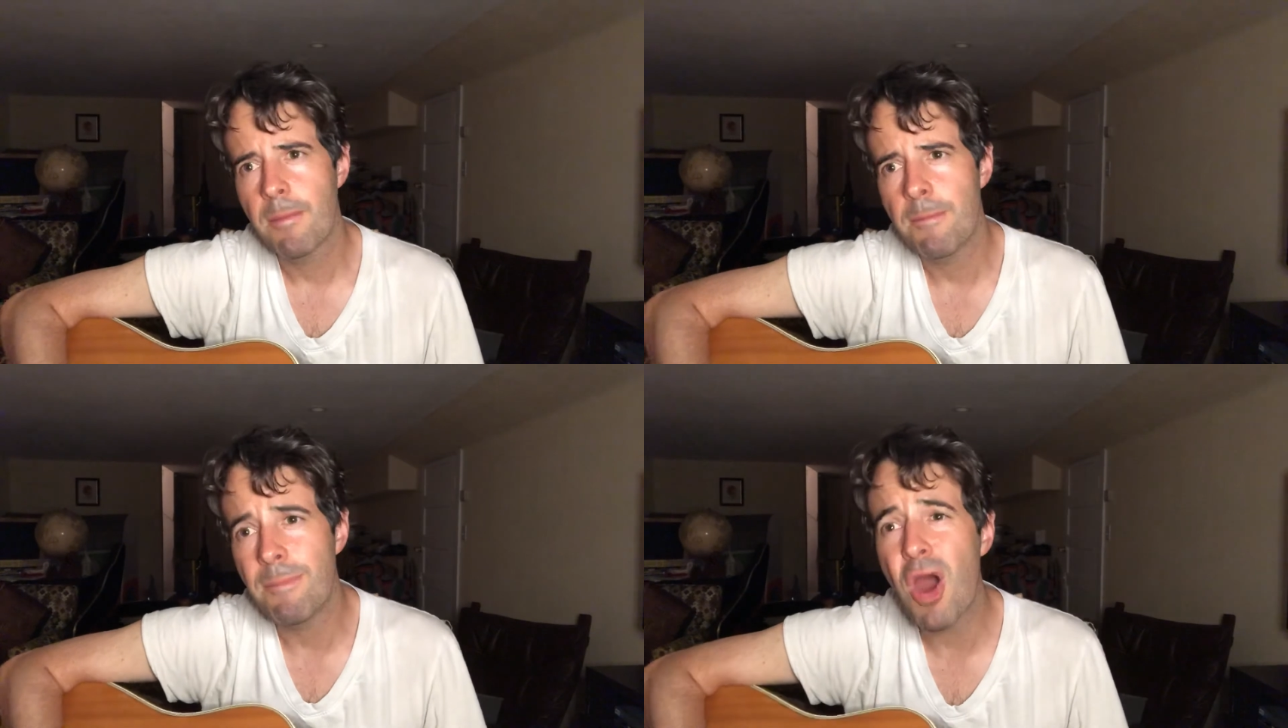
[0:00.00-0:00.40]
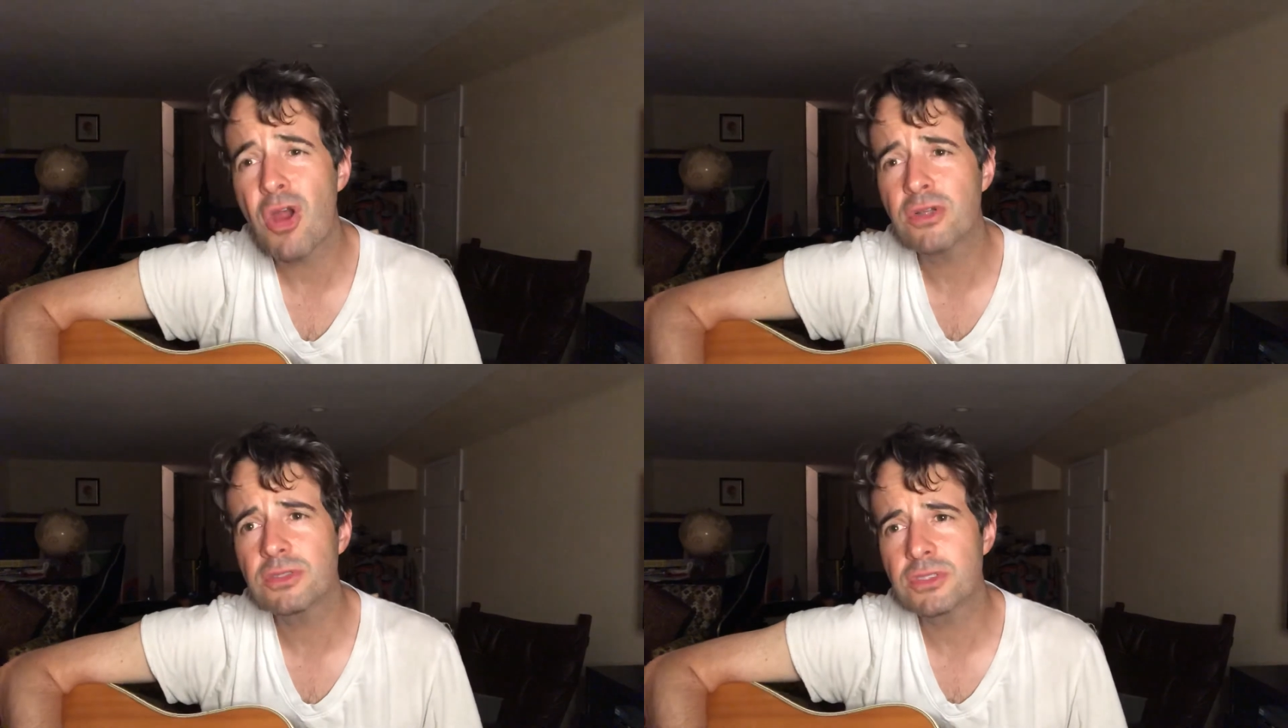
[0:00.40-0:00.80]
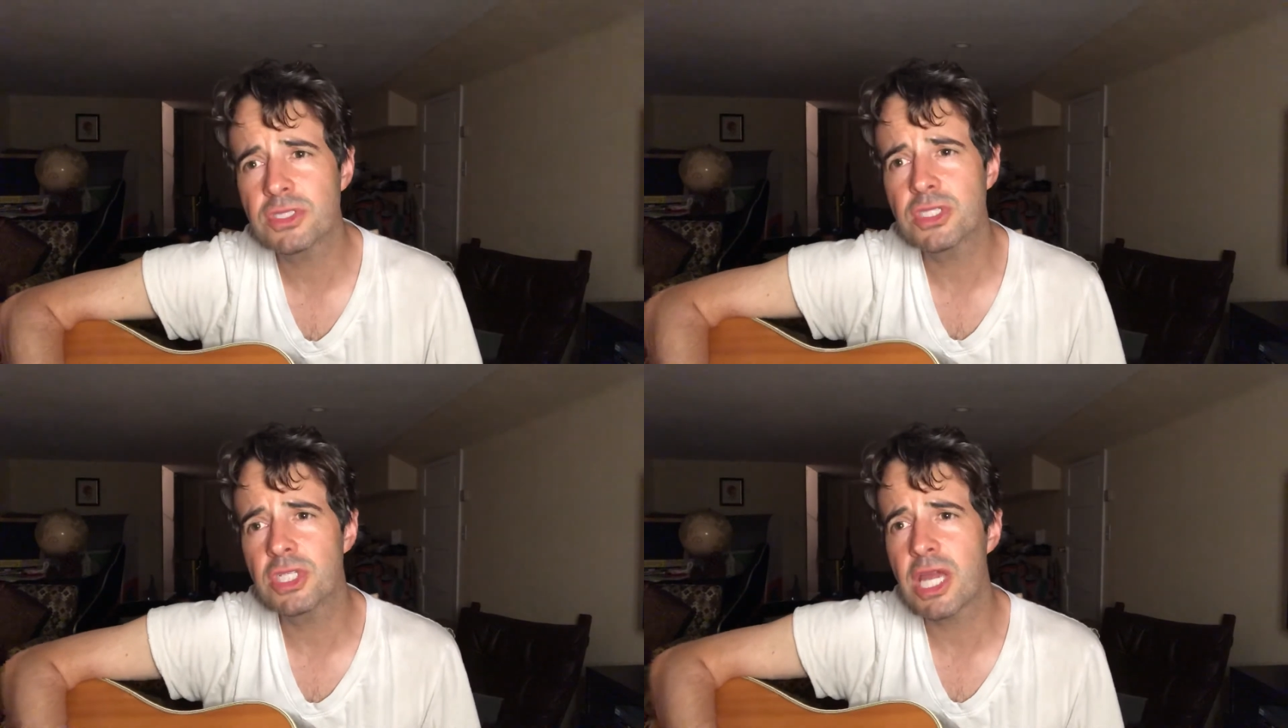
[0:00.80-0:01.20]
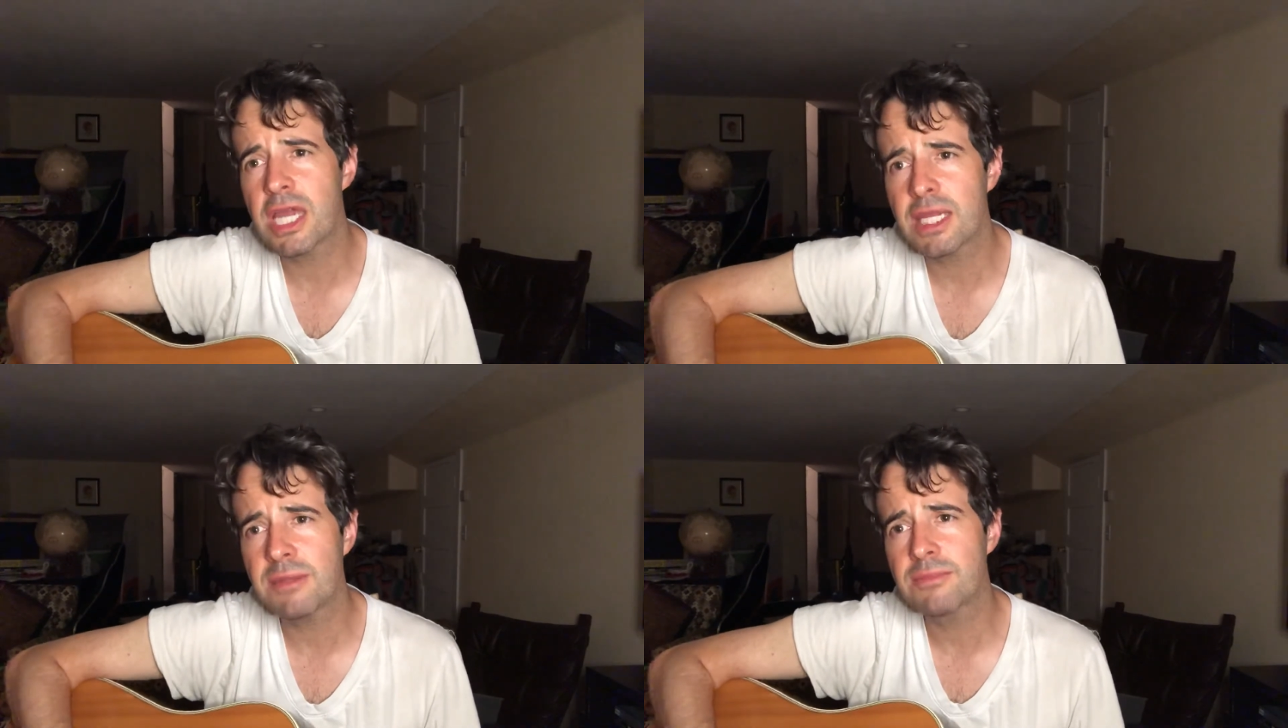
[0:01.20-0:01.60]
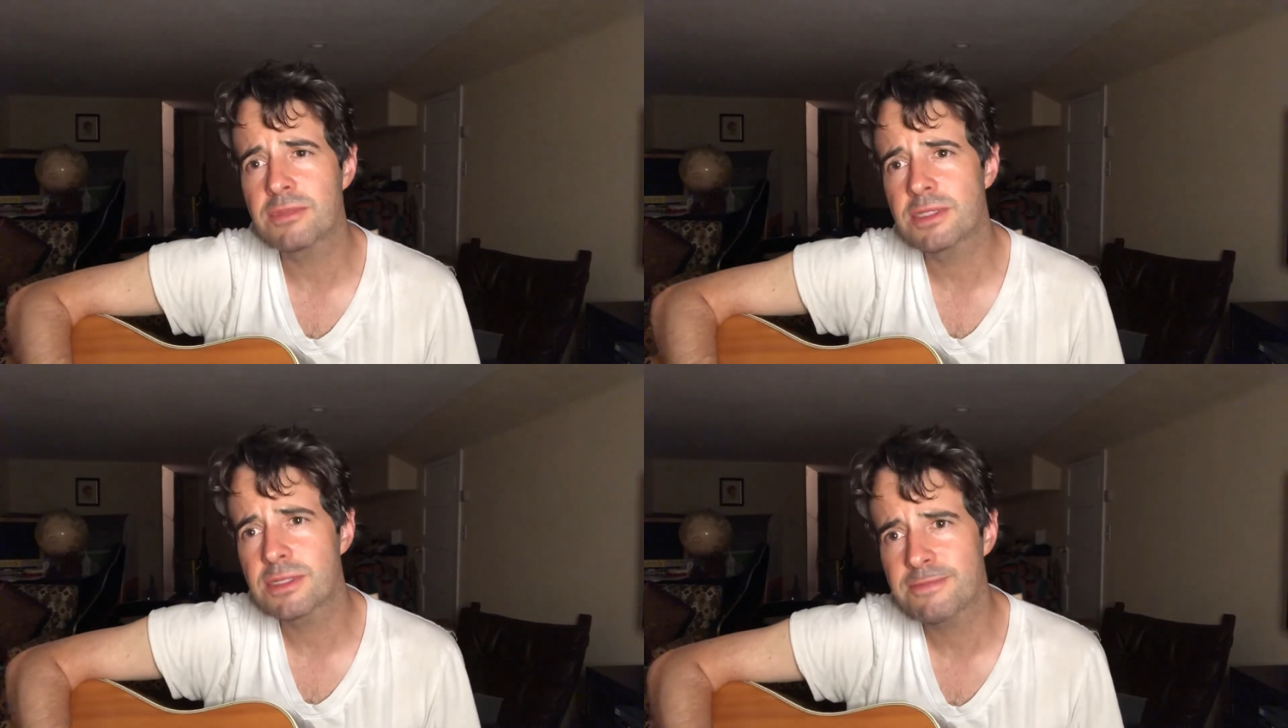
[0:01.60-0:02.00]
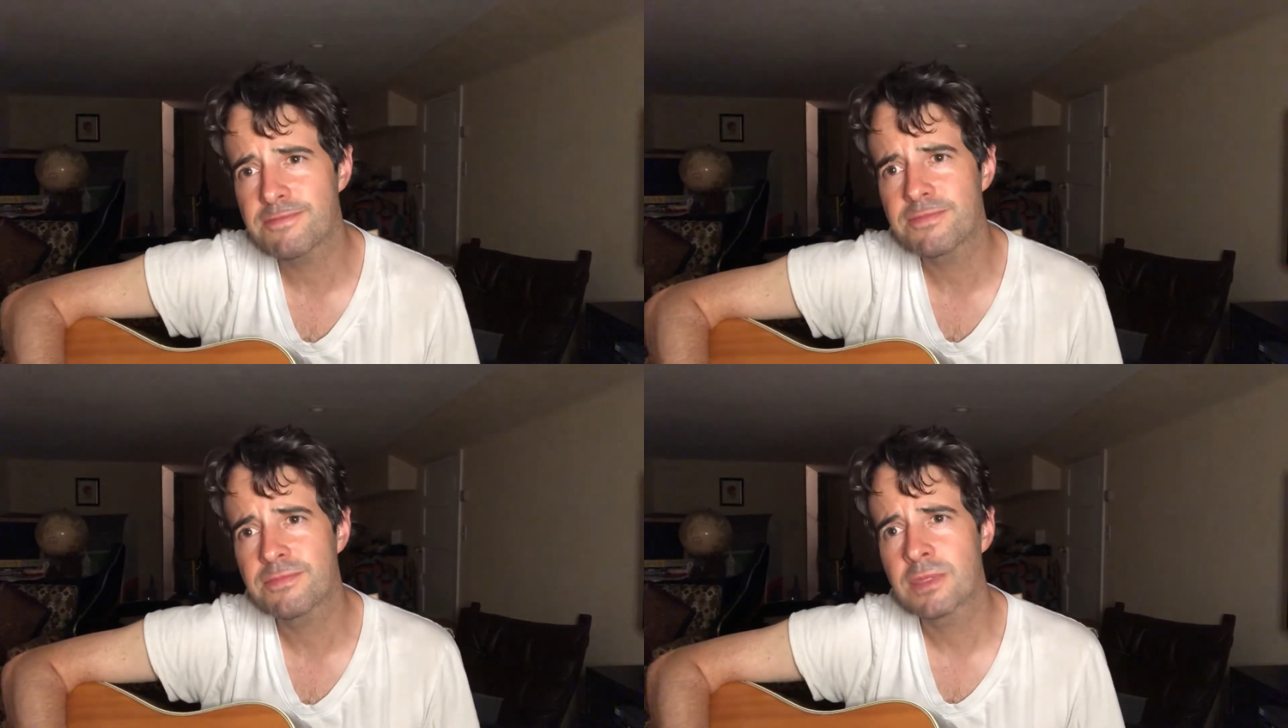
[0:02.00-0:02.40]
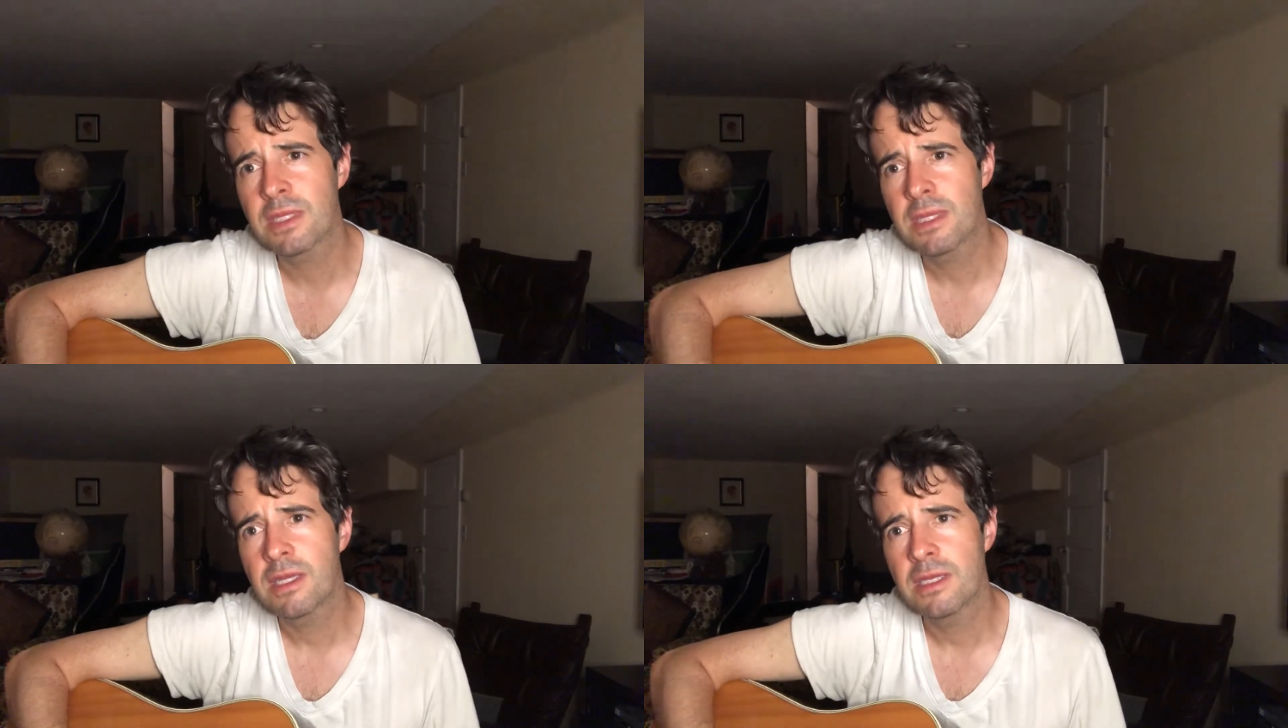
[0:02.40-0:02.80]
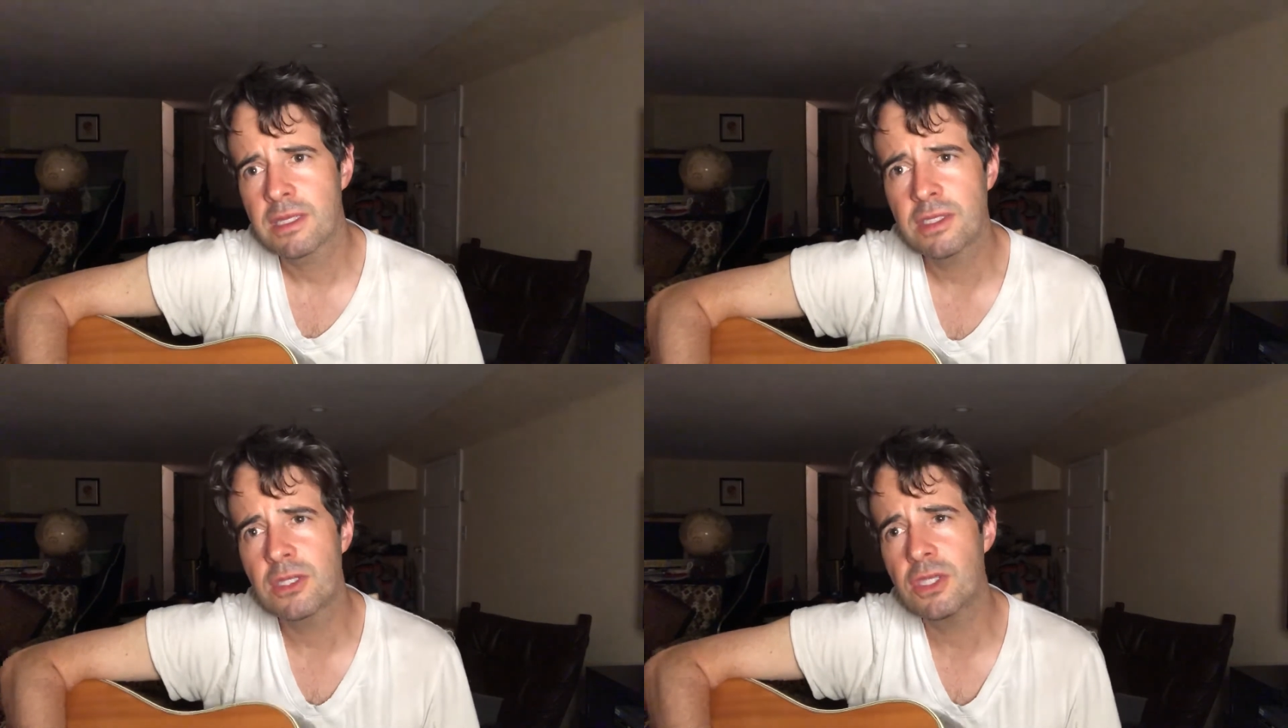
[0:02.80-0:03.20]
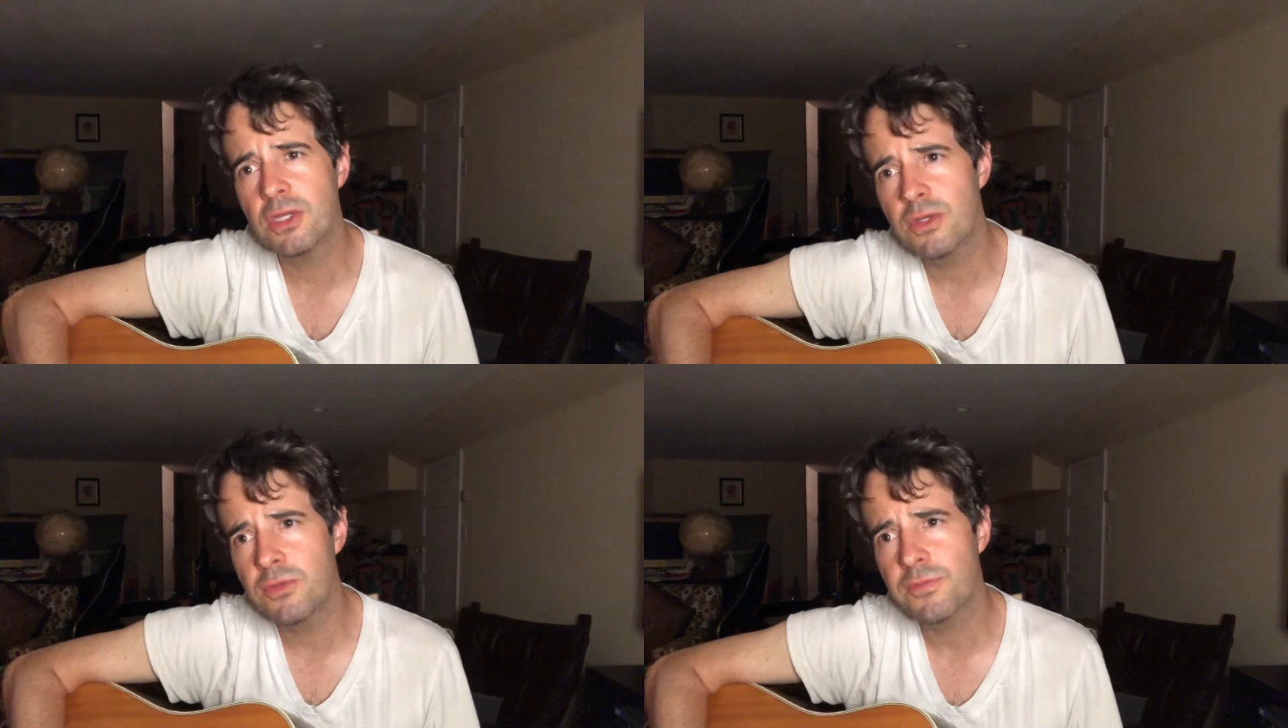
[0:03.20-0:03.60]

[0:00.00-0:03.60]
Bartles and Jaymes and you.